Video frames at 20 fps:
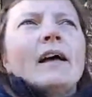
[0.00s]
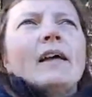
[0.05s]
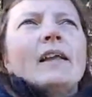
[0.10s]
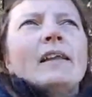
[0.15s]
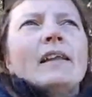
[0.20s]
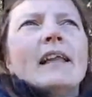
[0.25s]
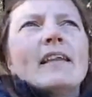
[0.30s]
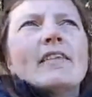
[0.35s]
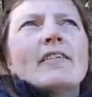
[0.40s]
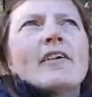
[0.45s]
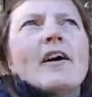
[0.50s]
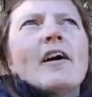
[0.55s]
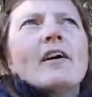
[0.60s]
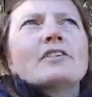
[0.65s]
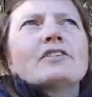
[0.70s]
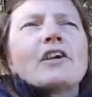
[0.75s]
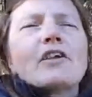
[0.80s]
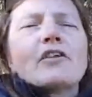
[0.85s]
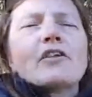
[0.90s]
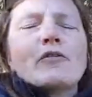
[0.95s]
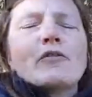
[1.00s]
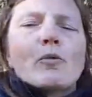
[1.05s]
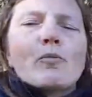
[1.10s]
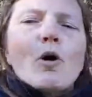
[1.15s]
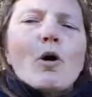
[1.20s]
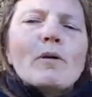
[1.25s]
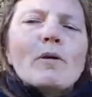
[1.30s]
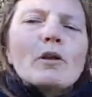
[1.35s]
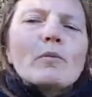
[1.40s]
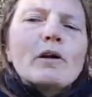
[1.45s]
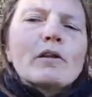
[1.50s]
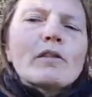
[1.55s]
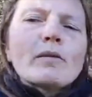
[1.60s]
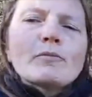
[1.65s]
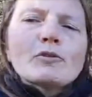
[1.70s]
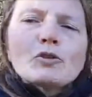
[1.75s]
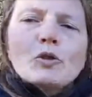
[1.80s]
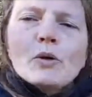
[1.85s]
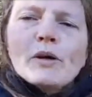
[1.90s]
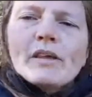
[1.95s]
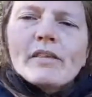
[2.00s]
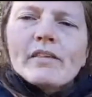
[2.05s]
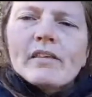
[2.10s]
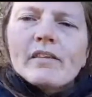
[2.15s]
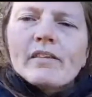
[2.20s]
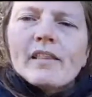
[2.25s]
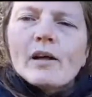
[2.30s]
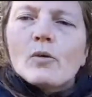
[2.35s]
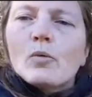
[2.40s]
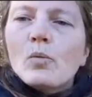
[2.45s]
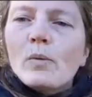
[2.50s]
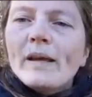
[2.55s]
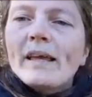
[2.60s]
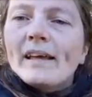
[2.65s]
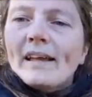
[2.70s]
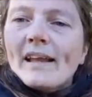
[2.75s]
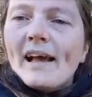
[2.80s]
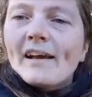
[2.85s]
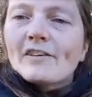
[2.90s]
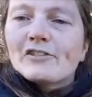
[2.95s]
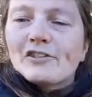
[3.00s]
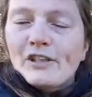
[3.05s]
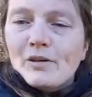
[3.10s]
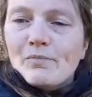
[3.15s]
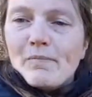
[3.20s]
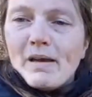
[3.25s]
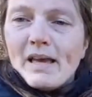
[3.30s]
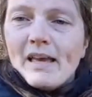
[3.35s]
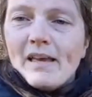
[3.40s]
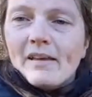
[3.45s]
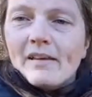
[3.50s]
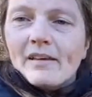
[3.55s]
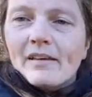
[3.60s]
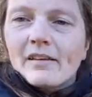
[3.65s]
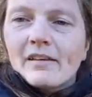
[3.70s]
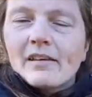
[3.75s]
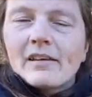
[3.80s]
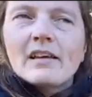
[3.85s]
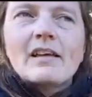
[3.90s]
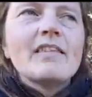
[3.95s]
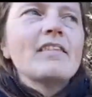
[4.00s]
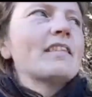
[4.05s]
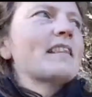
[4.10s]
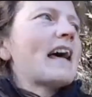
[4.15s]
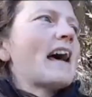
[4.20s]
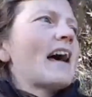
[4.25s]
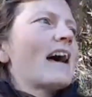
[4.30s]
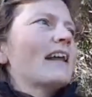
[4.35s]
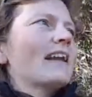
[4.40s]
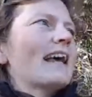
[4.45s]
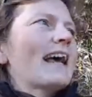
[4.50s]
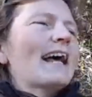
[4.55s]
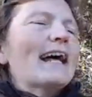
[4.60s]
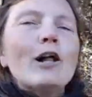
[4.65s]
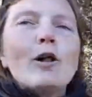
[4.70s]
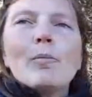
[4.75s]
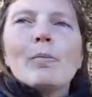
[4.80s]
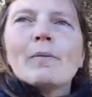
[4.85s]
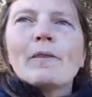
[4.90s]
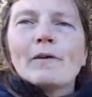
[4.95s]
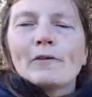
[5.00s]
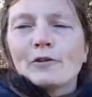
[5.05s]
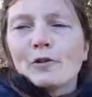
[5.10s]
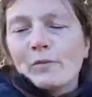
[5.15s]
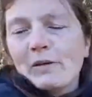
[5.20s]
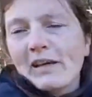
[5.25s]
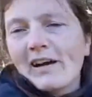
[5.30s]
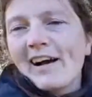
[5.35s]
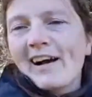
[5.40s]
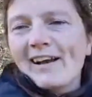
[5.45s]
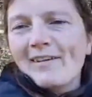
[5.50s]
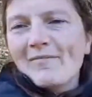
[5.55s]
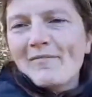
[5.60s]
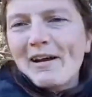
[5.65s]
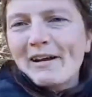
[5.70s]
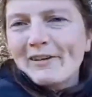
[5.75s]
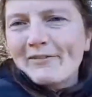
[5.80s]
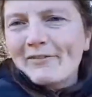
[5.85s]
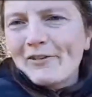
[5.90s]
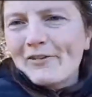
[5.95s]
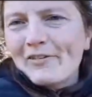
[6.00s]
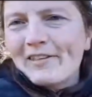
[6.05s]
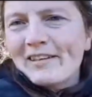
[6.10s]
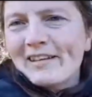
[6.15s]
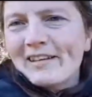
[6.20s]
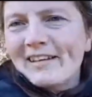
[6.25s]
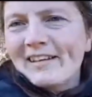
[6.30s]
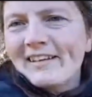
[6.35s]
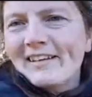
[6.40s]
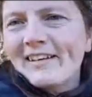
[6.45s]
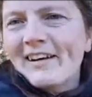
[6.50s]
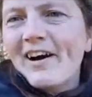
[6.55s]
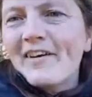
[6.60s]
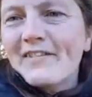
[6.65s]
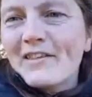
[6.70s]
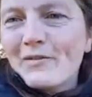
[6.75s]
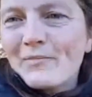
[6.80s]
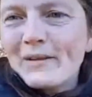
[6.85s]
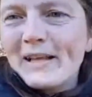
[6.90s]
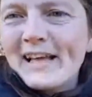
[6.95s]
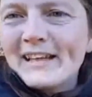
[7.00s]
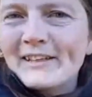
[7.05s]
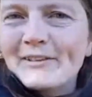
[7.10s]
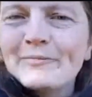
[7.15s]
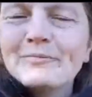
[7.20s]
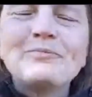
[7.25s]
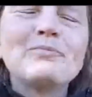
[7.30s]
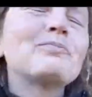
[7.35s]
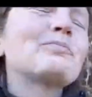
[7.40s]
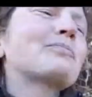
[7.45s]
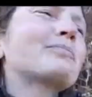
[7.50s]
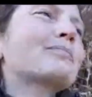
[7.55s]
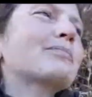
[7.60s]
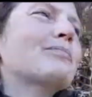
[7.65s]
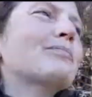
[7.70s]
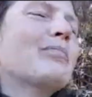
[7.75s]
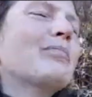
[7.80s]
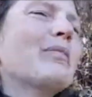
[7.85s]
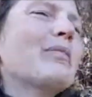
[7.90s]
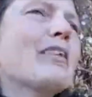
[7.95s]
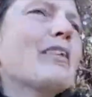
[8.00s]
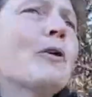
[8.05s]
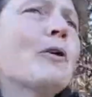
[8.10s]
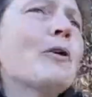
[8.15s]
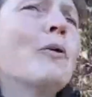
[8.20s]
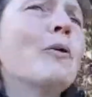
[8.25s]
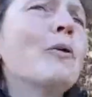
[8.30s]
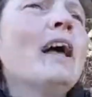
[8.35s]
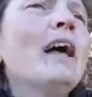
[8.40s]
Let's talk just for a moment about some choices that we can actually make that help there to be high biodiversity on this planet. So